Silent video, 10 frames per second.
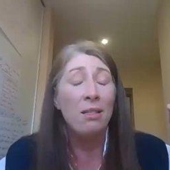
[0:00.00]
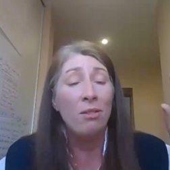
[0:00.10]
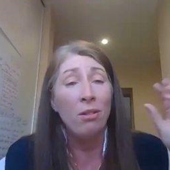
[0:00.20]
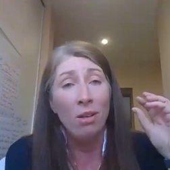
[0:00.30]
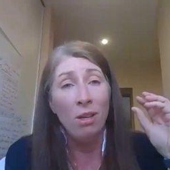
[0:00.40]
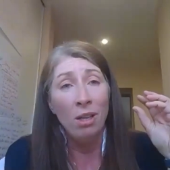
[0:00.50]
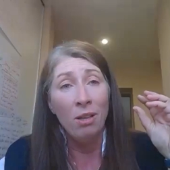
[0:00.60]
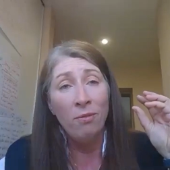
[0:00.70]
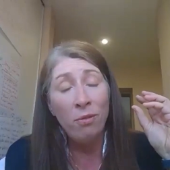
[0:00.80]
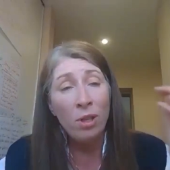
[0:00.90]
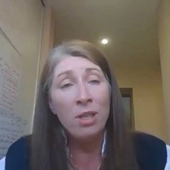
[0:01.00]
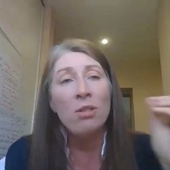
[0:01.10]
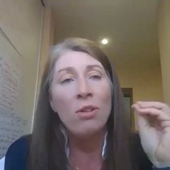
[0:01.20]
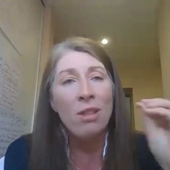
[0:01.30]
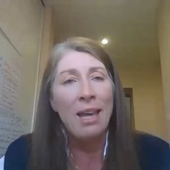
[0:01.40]
are
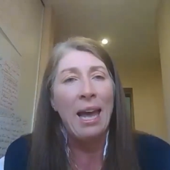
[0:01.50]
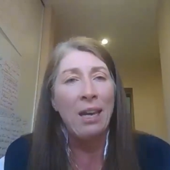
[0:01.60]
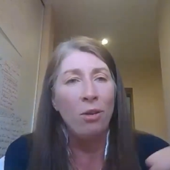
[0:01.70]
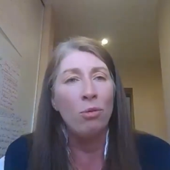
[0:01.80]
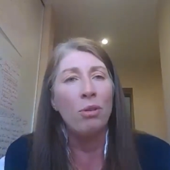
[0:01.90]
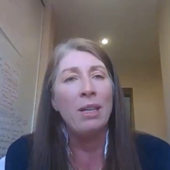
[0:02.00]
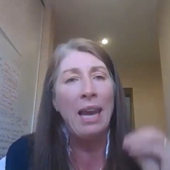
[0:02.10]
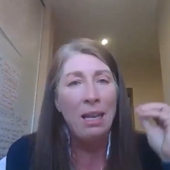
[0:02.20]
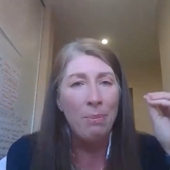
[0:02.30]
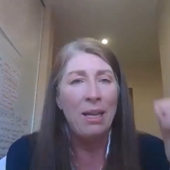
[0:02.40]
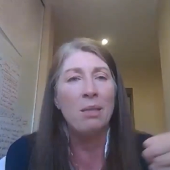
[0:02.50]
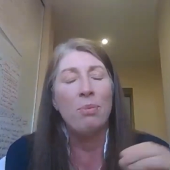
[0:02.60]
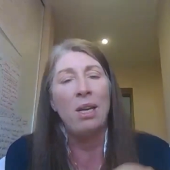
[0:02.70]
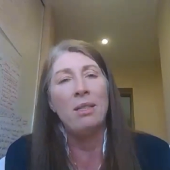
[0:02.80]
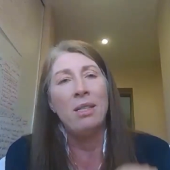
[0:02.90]
focused on that, you know, get the best
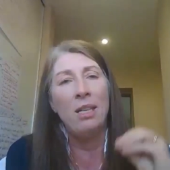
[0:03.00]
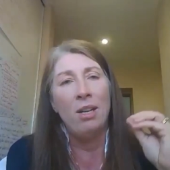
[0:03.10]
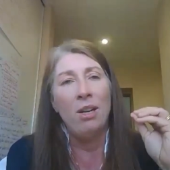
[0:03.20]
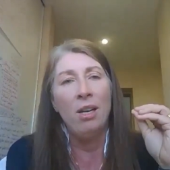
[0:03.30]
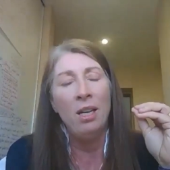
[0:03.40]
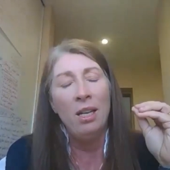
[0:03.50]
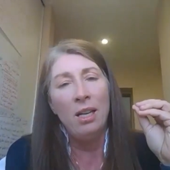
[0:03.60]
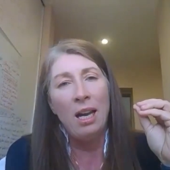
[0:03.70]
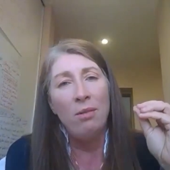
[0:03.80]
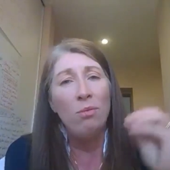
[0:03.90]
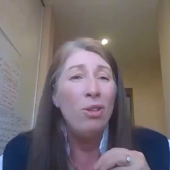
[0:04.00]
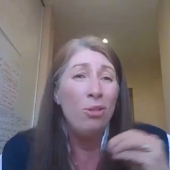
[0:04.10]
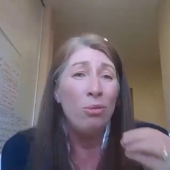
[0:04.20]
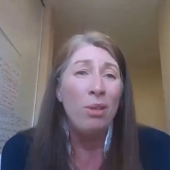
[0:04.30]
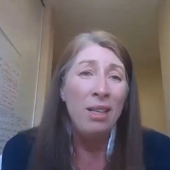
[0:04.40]
price here. And, you
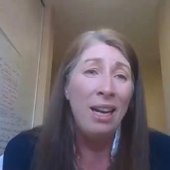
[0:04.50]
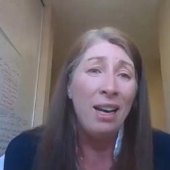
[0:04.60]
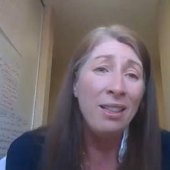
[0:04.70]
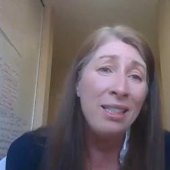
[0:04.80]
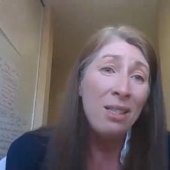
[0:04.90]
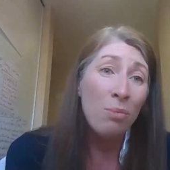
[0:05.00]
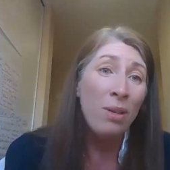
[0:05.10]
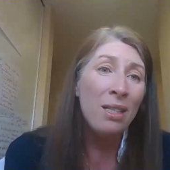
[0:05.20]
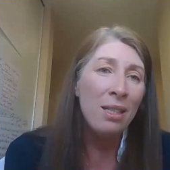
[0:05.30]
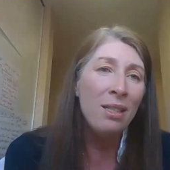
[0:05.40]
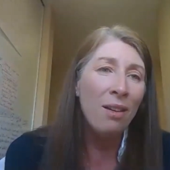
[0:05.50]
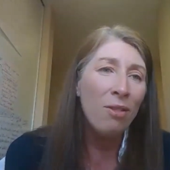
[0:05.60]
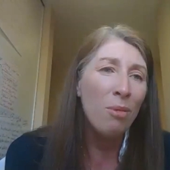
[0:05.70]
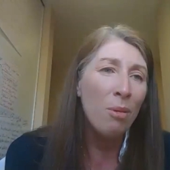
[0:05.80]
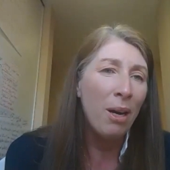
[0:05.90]
know, in the early days, we did give
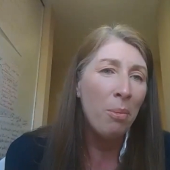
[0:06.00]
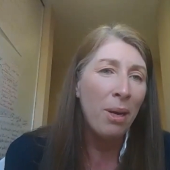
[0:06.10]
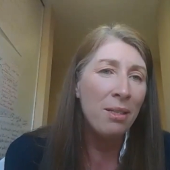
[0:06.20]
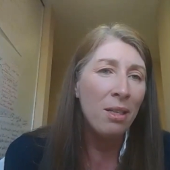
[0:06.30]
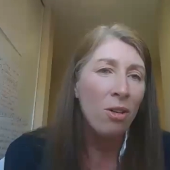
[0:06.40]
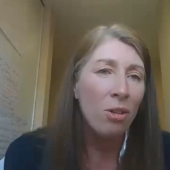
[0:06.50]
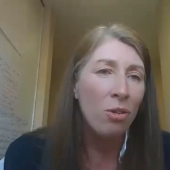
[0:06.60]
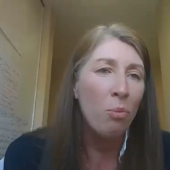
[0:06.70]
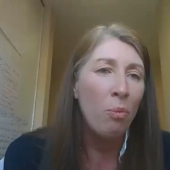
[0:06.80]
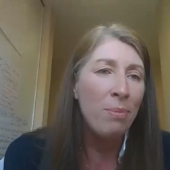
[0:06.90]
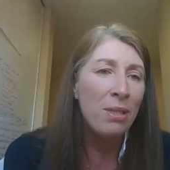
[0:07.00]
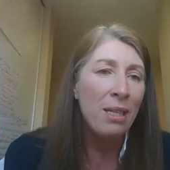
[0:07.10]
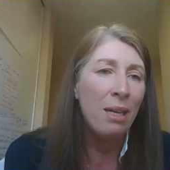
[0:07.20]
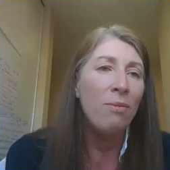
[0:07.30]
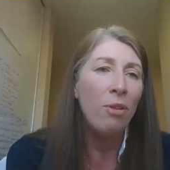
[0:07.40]
them a better price than on our own
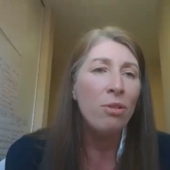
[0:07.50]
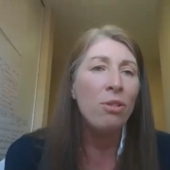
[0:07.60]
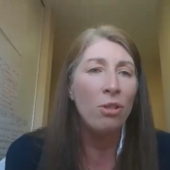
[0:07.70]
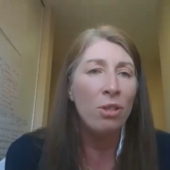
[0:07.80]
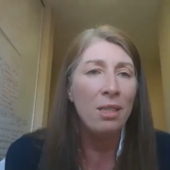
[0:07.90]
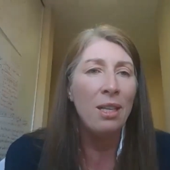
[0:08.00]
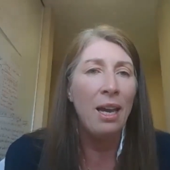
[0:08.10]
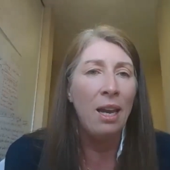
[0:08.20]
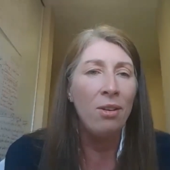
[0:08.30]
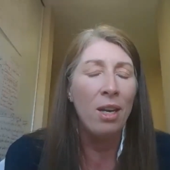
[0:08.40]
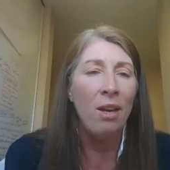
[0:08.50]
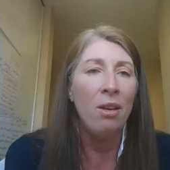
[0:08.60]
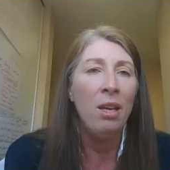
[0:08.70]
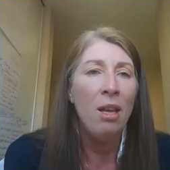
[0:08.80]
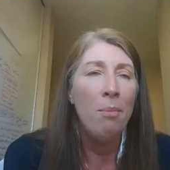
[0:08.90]
website. We've all sorted that out now.
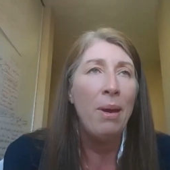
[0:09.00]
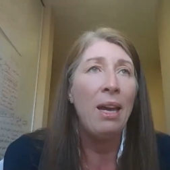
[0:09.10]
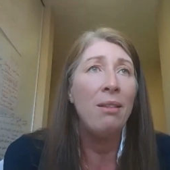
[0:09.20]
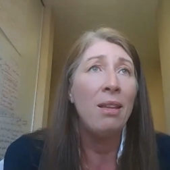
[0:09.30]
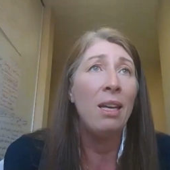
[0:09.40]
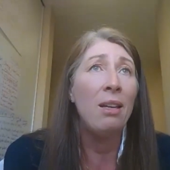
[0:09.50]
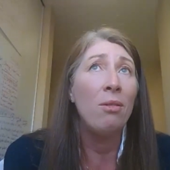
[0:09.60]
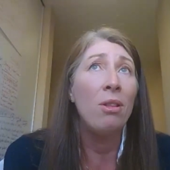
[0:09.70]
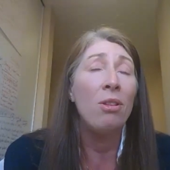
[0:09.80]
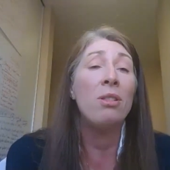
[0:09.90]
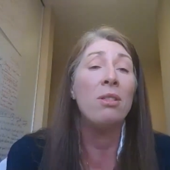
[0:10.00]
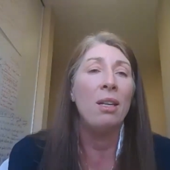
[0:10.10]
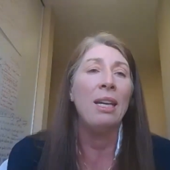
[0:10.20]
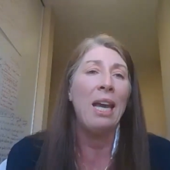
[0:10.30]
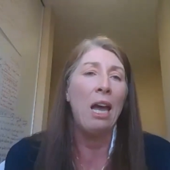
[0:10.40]
I think there's
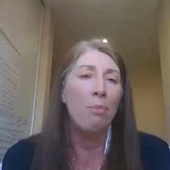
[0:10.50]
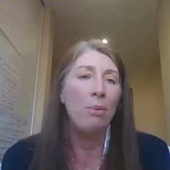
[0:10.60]
still a gap